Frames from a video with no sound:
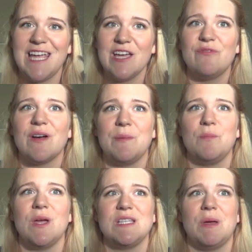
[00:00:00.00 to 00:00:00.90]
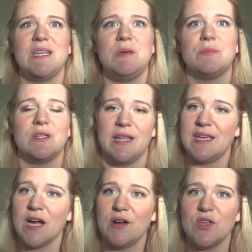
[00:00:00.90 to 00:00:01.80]
if I'm expecting people to
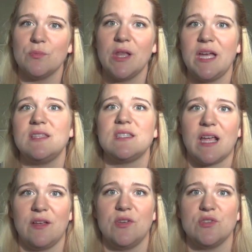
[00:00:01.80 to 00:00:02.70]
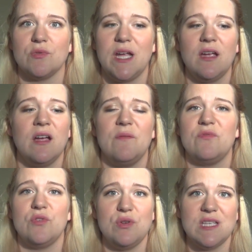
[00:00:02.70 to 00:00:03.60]
like carry their plates and their drink,
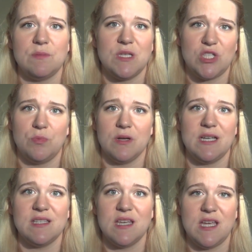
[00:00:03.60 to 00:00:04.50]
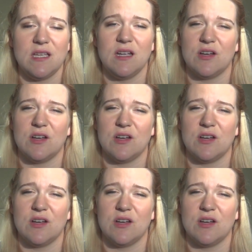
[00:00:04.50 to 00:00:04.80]
food needs to be super easy to eat.